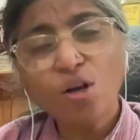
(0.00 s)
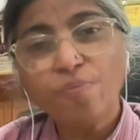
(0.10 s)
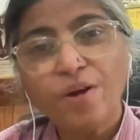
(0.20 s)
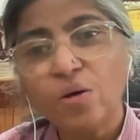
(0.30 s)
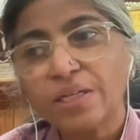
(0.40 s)

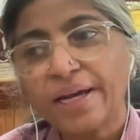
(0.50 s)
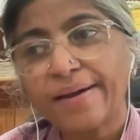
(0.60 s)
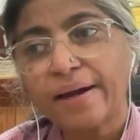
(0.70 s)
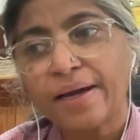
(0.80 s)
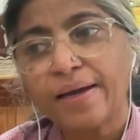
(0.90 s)
Not because
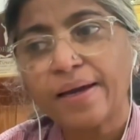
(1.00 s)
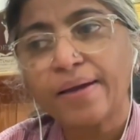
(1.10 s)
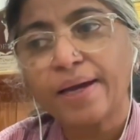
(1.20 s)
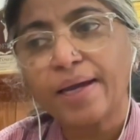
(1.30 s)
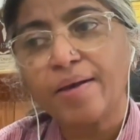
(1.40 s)
I
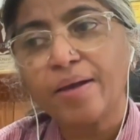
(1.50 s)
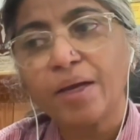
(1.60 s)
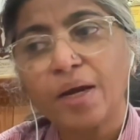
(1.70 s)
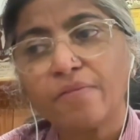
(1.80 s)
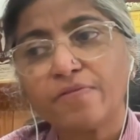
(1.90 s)

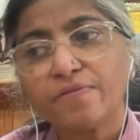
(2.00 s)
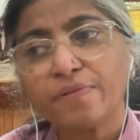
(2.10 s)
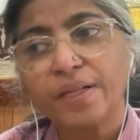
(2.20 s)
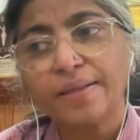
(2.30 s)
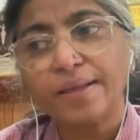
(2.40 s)

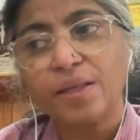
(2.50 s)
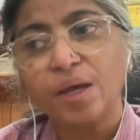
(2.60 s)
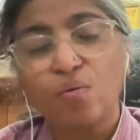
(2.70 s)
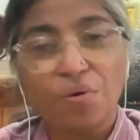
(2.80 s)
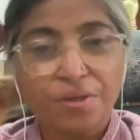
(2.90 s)
felt that
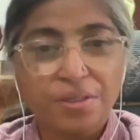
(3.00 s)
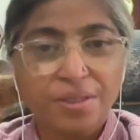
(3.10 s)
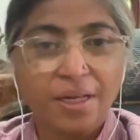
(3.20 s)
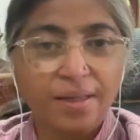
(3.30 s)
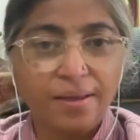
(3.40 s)
the award
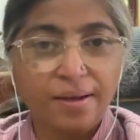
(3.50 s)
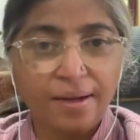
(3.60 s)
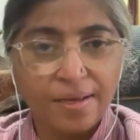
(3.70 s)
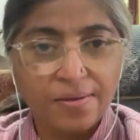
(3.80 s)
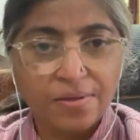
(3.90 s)
is anything
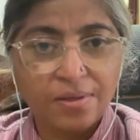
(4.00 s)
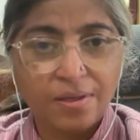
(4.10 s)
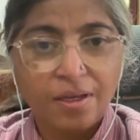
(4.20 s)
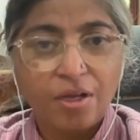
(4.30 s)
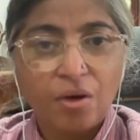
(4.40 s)
less
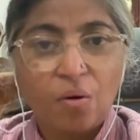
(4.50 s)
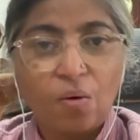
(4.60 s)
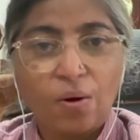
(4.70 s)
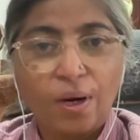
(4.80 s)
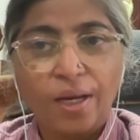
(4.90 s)

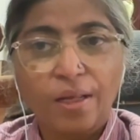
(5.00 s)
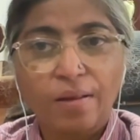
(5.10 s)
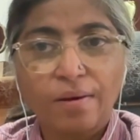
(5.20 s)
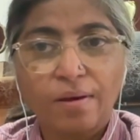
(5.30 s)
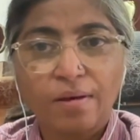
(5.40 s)
or
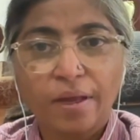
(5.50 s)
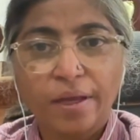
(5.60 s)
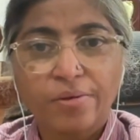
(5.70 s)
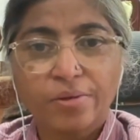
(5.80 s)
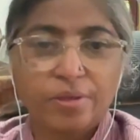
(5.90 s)
anything
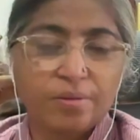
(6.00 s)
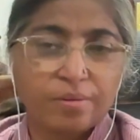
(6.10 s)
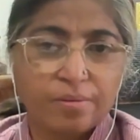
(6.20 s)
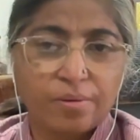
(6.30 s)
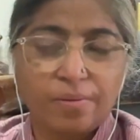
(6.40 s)
that,
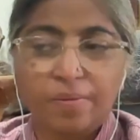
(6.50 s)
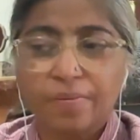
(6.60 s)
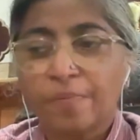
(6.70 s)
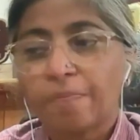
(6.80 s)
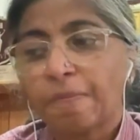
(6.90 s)

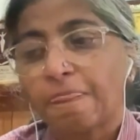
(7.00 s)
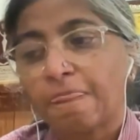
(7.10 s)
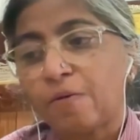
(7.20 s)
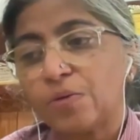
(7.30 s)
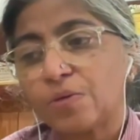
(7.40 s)

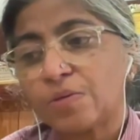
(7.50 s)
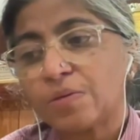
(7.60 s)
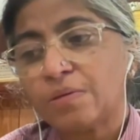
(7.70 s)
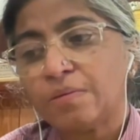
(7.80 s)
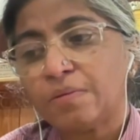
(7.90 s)

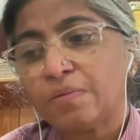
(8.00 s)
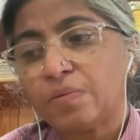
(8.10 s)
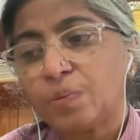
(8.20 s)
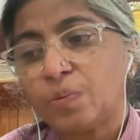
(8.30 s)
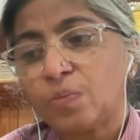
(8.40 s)
was
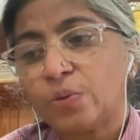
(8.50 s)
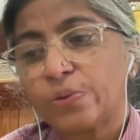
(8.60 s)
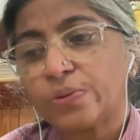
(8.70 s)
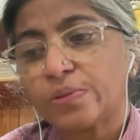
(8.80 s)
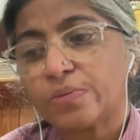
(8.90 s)

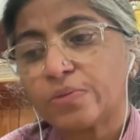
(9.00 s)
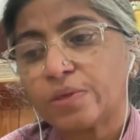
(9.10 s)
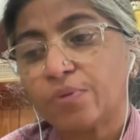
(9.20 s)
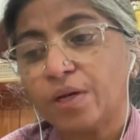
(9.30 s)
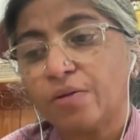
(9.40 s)
was
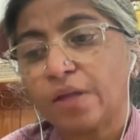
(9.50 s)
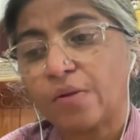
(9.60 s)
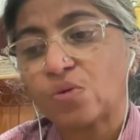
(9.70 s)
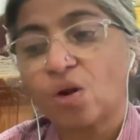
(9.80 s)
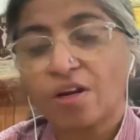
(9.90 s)
something
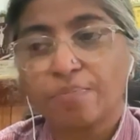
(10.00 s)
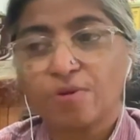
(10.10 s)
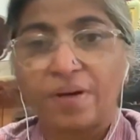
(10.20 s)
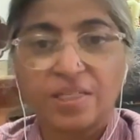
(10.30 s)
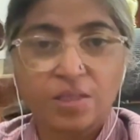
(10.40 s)
that was not up
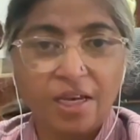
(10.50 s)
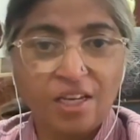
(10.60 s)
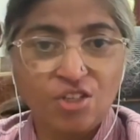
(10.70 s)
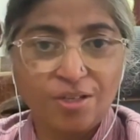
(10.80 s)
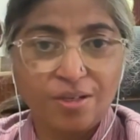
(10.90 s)
to my
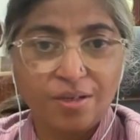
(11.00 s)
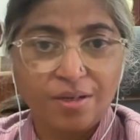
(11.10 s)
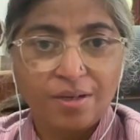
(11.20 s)
stature.